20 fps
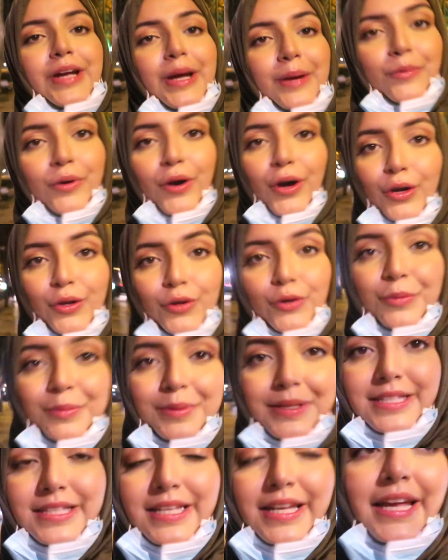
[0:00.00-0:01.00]
camera along with
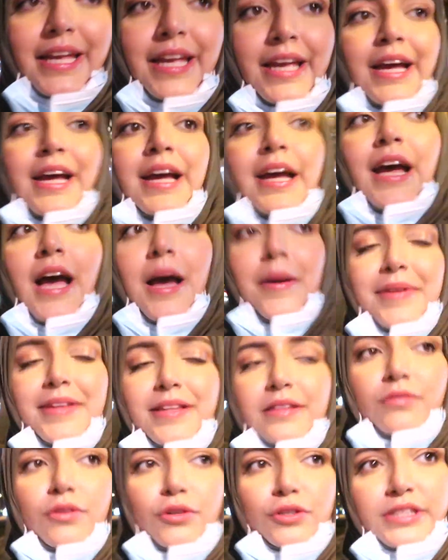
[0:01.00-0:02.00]
me today. I
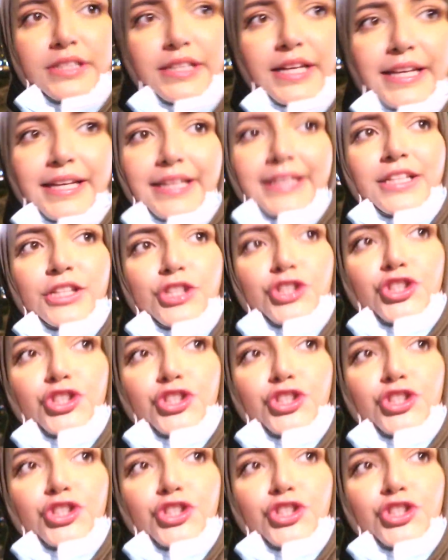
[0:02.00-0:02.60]
mean, not today, in this